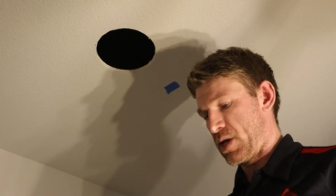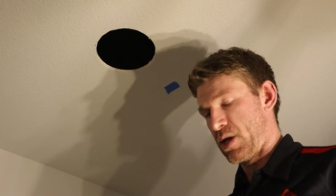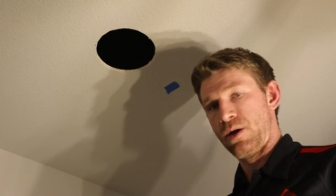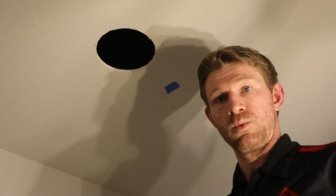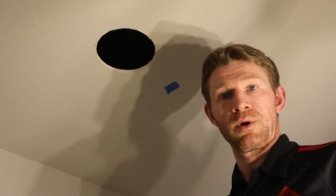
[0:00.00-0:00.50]

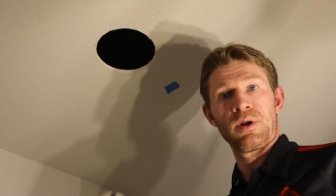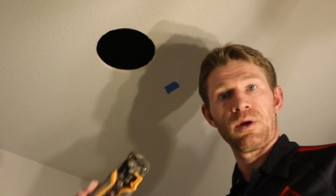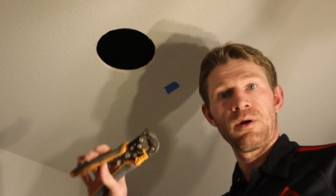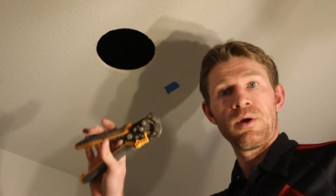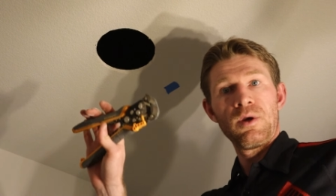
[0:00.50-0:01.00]
and we're
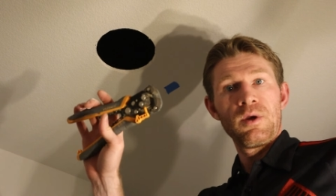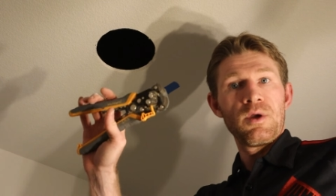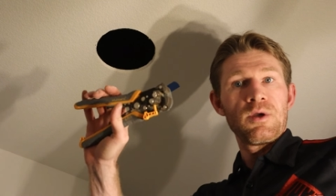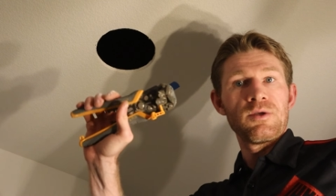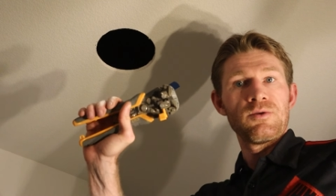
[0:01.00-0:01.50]
gonna
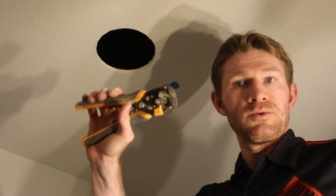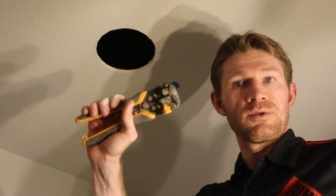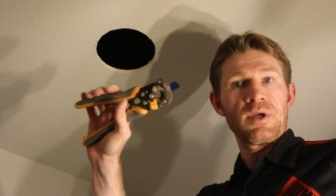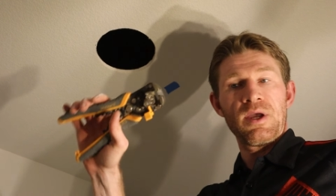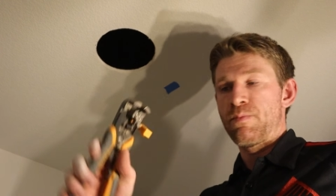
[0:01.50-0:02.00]

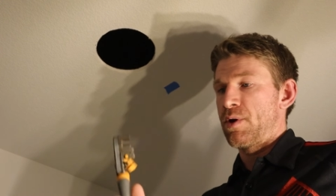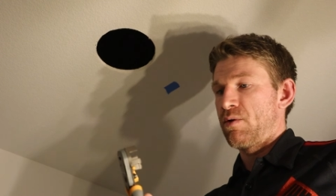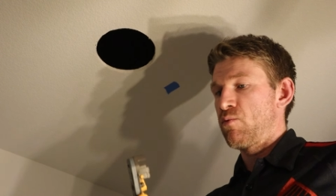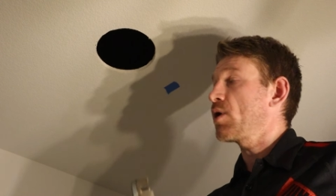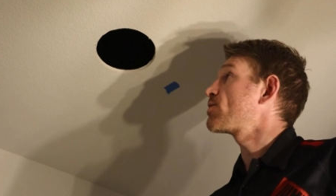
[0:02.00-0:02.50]
use a
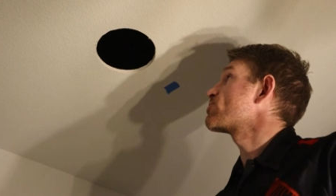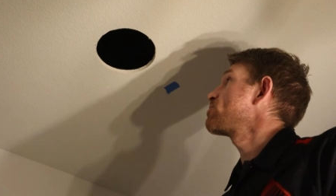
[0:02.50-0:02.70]
pair of wire